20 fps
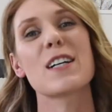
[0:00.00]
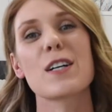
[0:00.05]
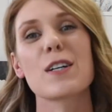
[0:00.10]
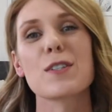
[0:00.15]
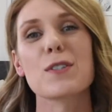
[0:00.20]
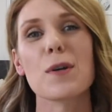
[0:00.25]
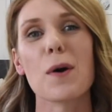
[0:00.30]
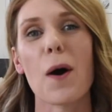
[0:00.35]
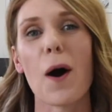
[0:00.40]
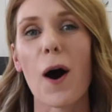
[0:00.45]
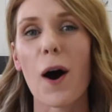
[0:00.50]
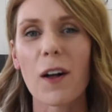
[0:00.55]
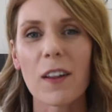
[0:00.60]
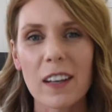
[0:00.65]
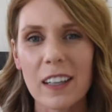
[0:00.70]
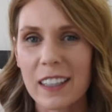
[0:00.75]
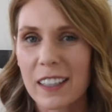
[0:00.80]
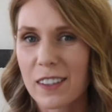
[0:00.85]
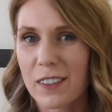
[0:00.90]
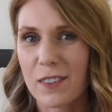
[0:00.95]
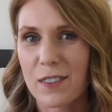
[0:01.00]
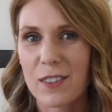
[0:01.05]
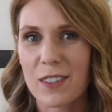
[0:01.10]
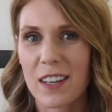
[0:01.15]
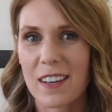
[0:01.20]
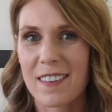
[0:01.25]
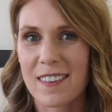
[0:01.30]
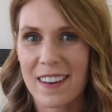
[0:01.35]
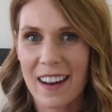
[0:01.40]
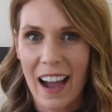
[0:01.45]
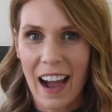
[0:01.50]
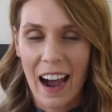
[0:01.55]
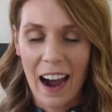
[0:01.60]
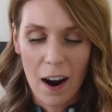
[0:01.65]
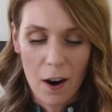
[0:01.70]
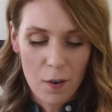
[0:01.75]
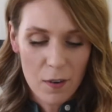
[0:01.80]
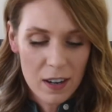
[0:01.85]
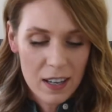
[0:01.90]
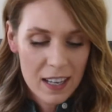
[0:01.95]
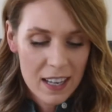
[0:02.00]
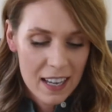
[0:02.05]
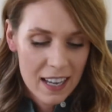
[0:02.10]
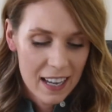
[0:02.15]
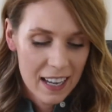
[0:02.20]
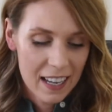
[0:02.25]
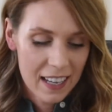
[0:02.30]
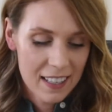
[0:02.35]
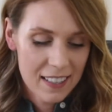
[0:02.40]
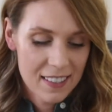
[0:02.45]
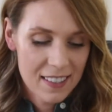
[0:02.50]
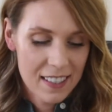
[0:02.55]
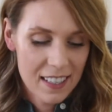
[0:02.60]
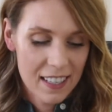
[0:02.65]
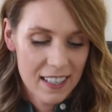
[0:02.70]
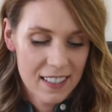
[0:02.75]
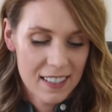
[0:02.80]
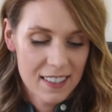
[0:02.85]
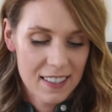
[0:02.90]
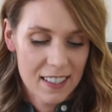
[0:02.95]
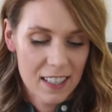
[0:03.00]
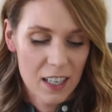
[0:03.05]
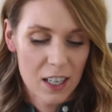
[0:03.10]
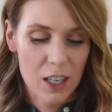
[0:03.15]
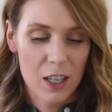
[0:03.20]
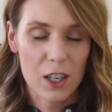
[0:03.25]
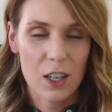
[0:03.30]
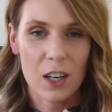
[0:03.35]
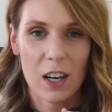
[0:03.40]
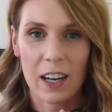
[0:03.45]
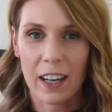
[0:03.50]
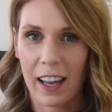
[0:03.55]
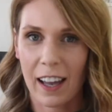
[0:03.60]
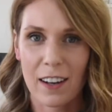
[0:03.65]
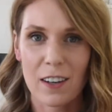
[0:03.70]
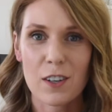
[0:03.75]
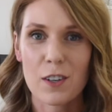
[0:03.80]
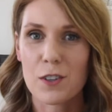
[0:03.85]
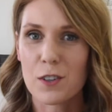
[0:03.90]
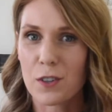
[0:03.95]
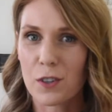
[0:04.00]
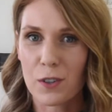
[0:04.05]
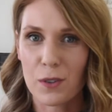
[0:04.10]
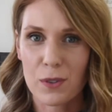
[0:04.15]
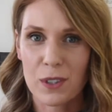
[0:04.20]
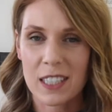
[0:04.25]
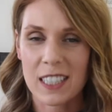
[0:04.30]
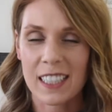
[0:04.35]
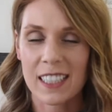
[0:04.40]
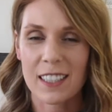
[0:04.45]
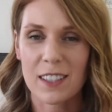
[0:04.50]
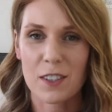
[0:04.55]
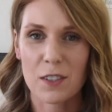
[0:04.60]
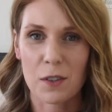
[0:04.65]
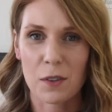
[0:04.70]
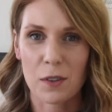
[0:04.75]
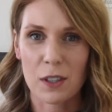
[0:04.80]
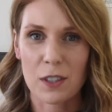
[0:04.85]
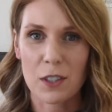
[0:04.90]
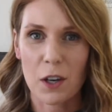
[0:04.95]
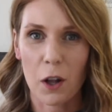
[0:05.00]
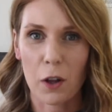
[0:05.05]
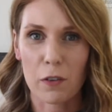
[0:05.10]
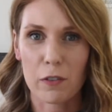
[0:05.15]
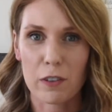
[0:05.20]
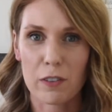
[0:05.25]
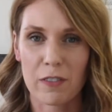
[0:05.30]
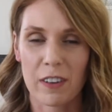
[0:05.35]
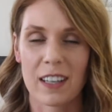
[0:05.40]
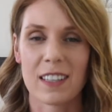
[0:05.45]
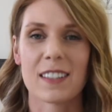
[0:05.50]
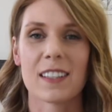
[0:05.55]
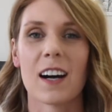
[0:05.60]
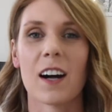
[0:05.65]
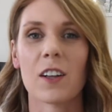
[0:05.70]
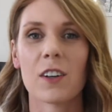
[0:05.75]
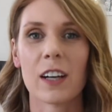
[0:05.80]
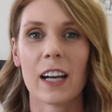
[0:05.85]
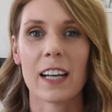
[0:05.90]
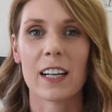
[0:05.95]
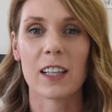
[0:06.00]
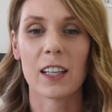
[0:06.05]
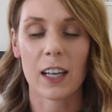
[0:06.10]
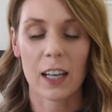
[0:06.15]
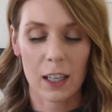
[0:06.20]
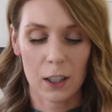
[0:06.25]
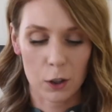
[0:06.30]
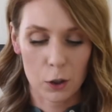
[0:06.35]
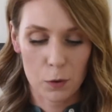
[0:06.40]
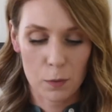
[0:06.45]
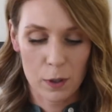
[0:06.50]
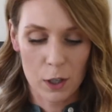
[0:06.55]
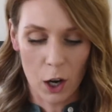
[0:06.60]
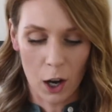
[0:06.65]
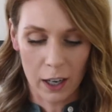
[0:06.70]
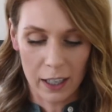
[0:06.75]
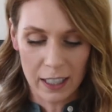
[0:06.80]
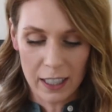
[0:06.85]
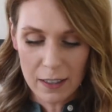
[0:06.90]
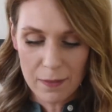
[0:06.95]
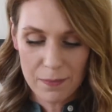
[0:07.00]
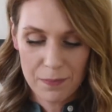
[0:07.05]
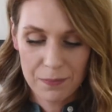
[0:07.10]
So all I use now is this, again, Nudestix Nudies All Over Face color in Illuminati.